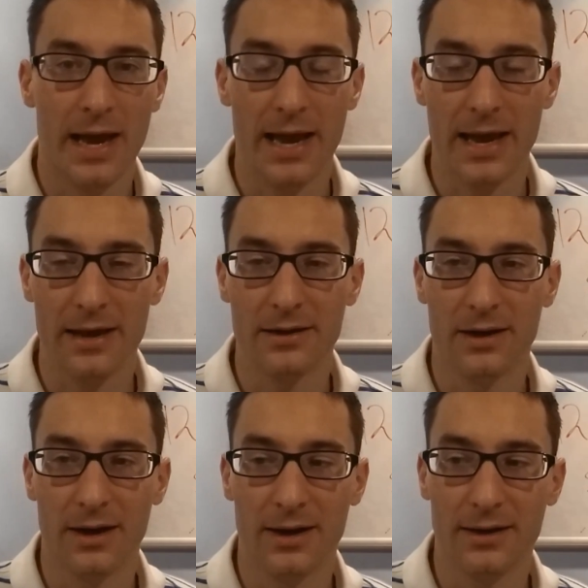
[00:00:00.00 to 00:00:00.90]

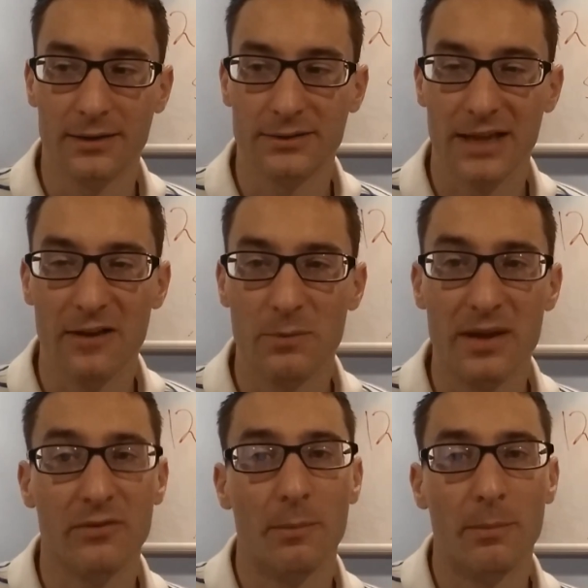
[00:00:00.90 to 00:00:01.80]
and saved
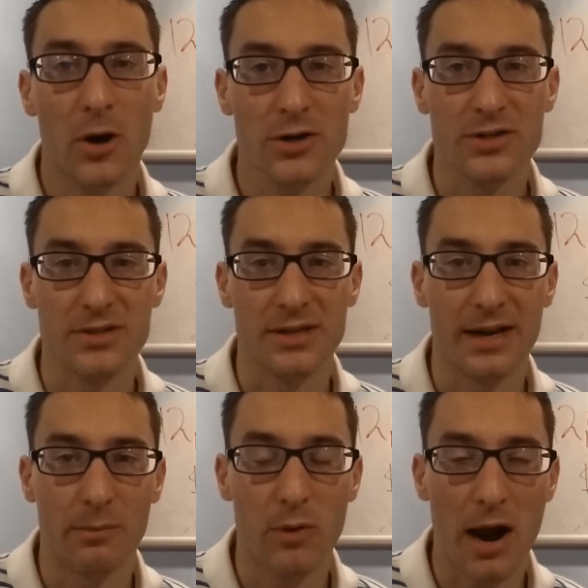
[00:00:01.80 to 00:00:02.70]
me from
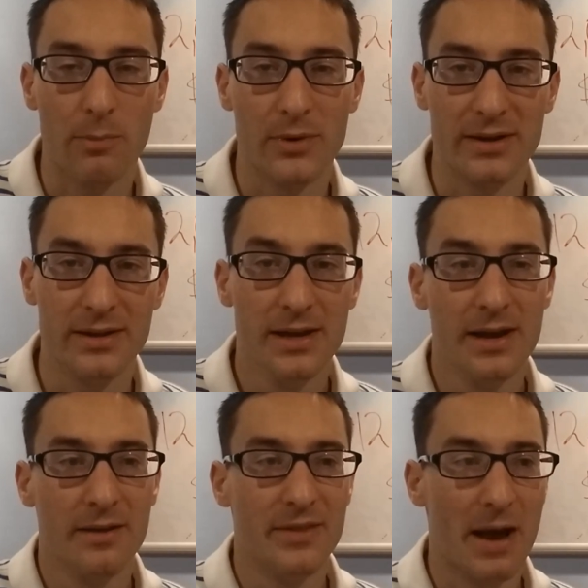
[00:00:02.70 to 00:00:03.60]
purchasing a property
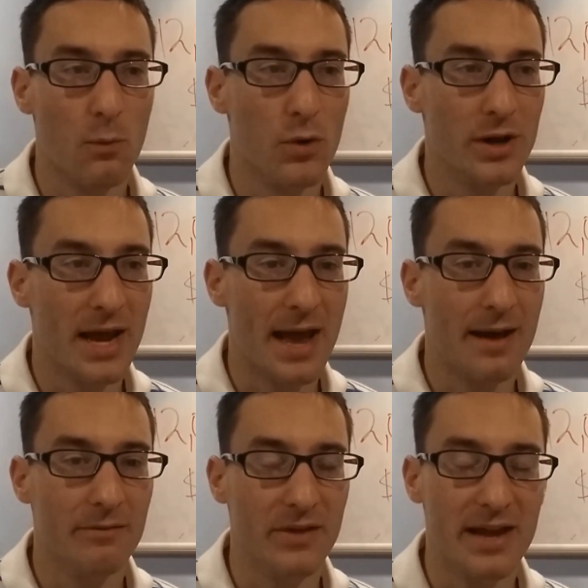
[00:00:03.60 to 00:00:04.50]
that would
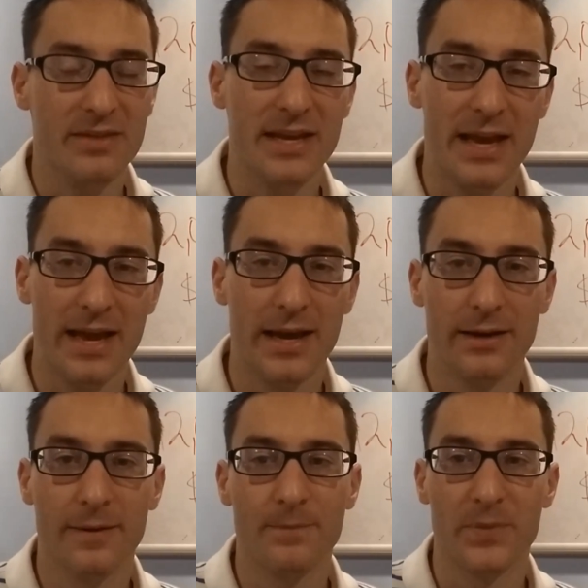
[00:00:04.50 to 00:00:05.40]
have, in the
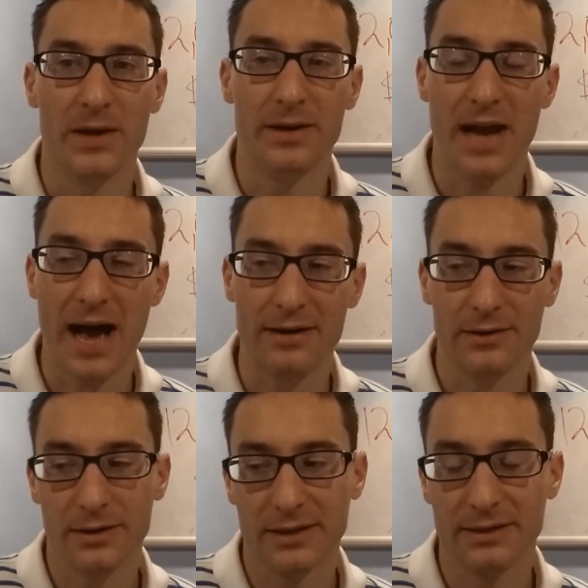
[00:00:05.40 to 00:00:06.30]
end,
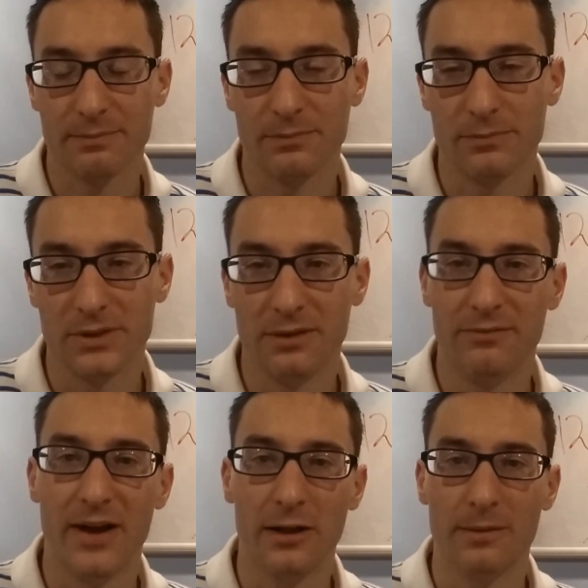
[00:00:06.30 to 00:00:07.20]
not
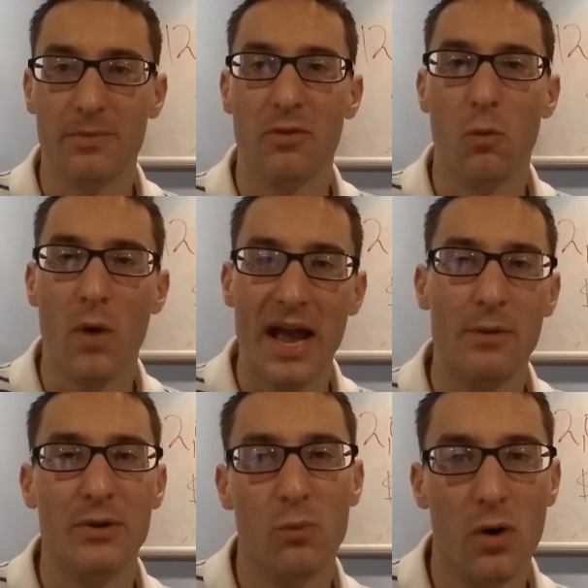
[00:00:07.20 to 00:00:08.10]
developed the
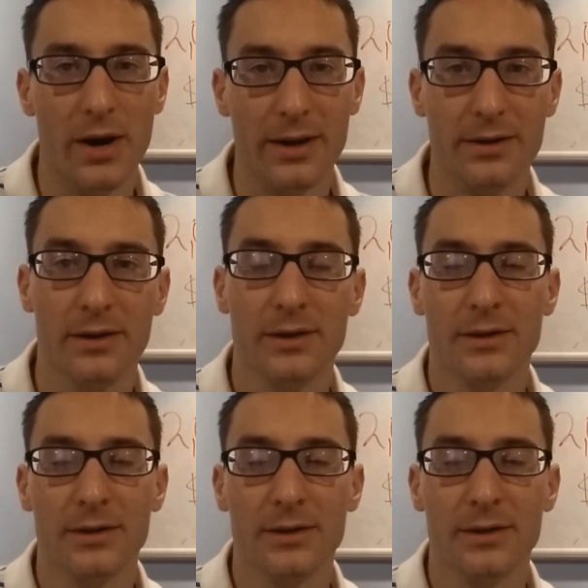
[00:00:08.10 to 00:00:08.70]
way we wanted.